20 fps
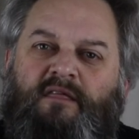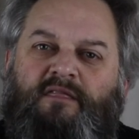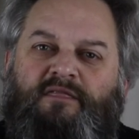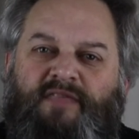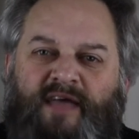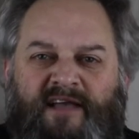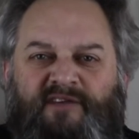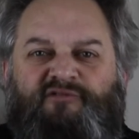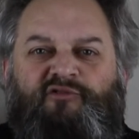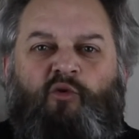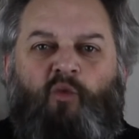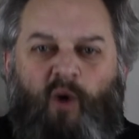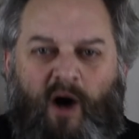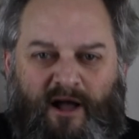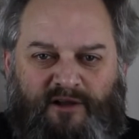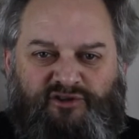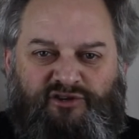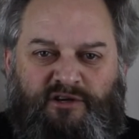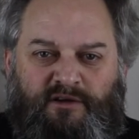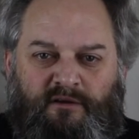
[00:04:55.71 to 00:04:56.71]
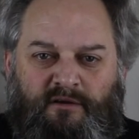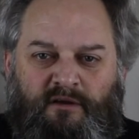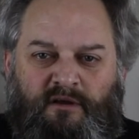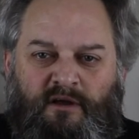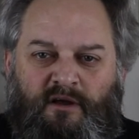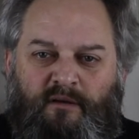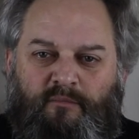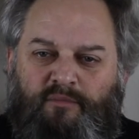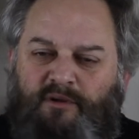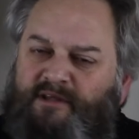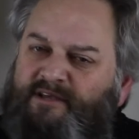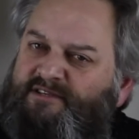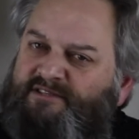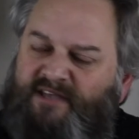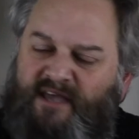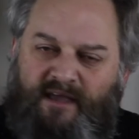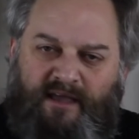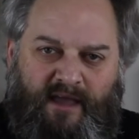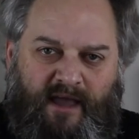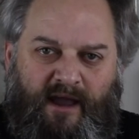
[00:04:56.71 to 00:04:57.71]
Thanks for watching. Please
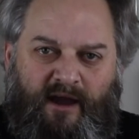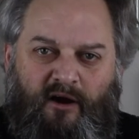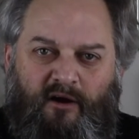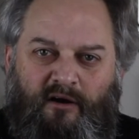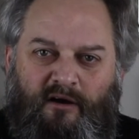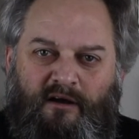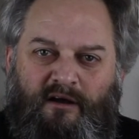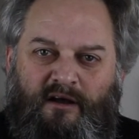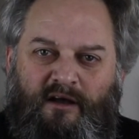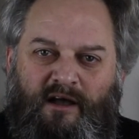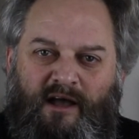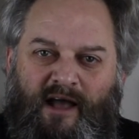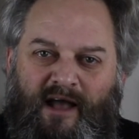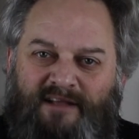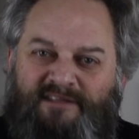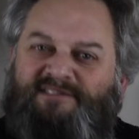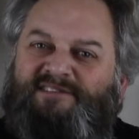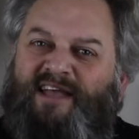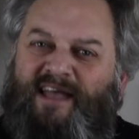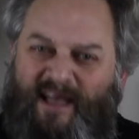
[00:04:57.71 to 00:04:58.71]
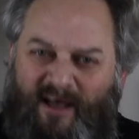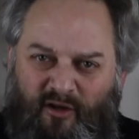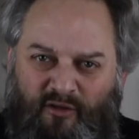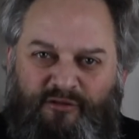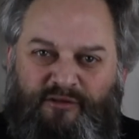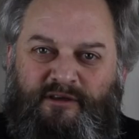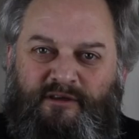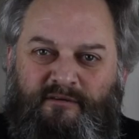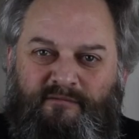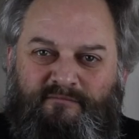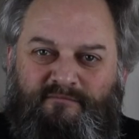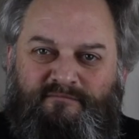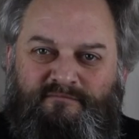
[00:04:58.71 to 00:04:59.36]
take care and stay healthy.